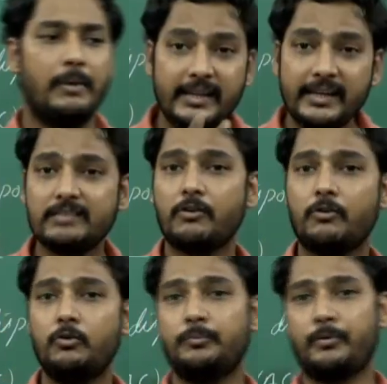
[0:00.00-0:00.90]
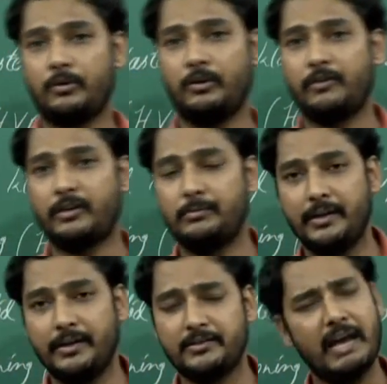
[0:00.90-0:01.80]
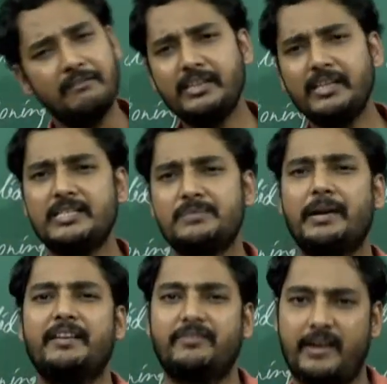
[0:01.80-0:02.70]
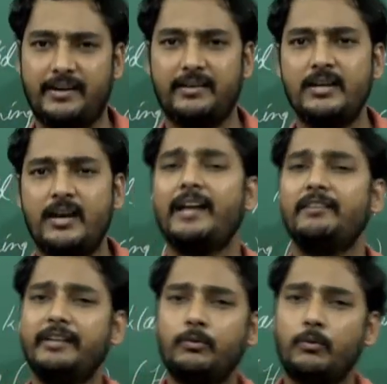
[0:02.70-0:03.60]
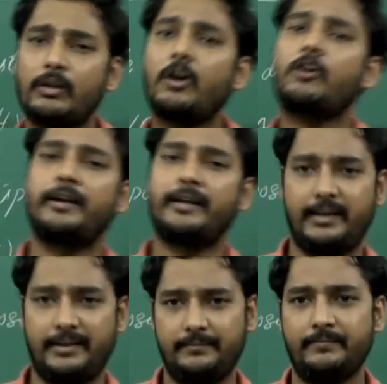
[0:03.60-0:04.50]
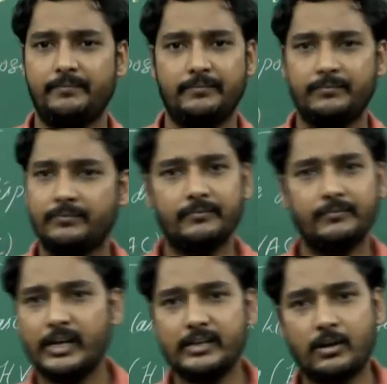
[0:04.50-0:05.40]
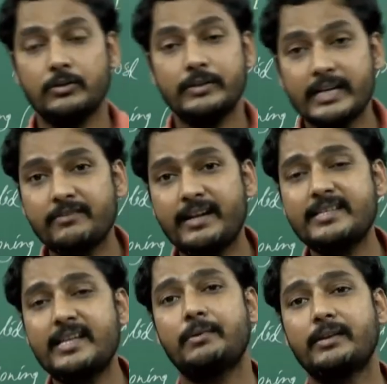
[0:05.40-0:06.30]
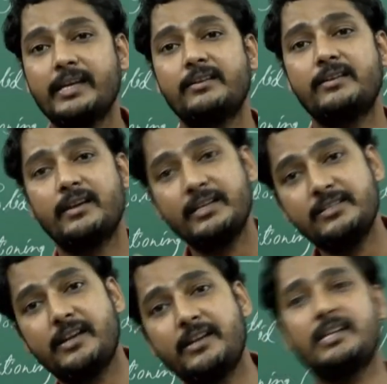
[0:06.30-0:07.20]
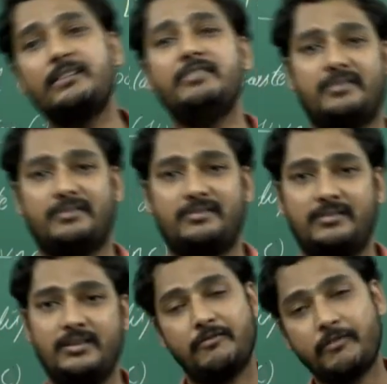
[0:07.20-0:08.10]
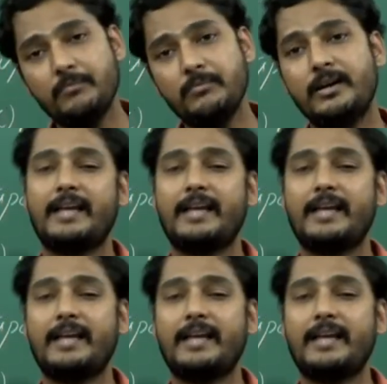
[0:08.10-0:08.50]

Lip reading: materials we are going to procure for the buildings? Everything is predefined and we need to work accordingly. Yes or no? That's nothing but the engineering services from